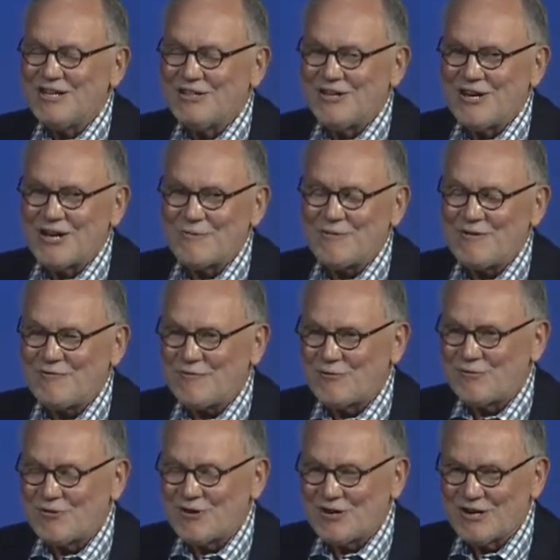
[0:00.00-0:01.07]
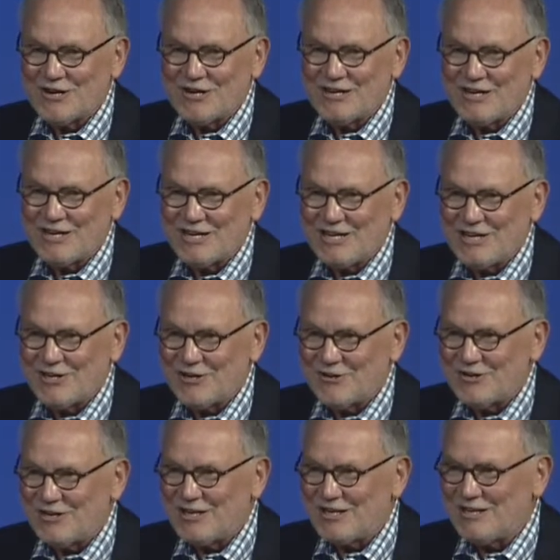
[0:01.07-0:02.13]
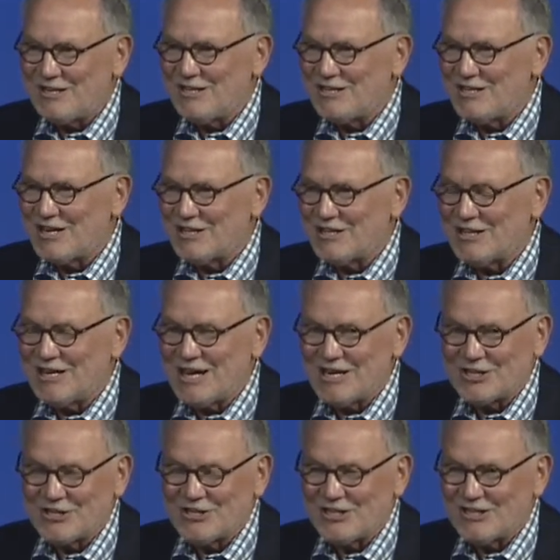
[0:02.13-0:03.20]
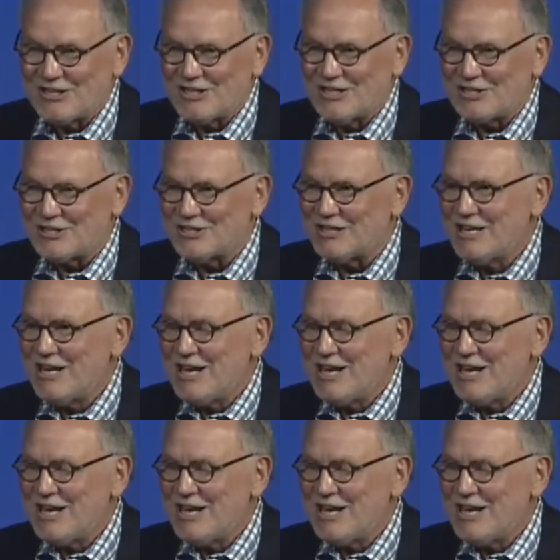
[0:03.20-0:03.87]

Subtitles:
long before it got the national attention.